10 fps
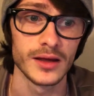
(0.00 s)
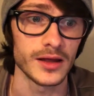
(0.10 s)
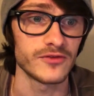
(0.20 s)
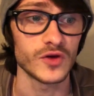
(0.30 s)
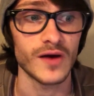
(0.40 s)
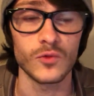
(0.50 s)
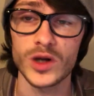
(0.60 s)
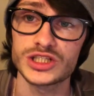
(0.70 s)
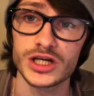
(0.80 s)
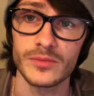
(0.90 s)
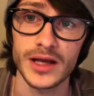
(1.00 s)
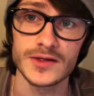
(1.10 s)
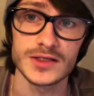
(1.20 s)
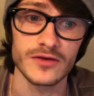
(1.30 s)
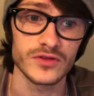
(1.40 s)
if you have one share of
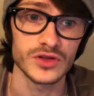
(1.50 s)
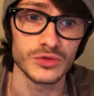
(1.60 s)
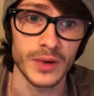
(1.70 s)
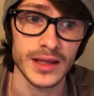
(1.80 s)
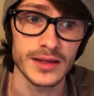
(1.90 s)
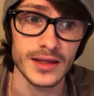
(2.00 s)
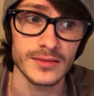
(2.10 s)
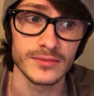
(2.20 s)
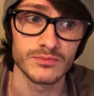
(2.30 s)
Microsoft, you might get